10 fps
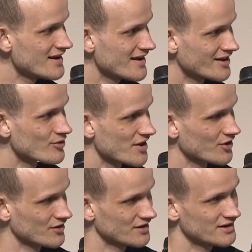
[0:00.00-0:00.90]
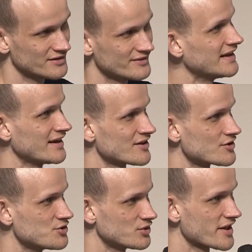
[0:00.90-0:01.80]
and you start needing to
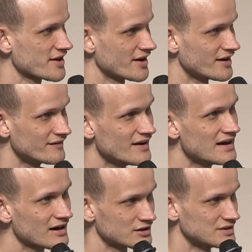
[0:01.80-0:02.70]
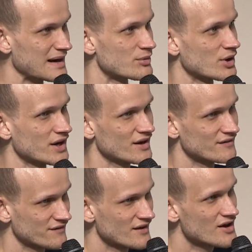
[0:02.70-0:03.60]
do this kind of collaborative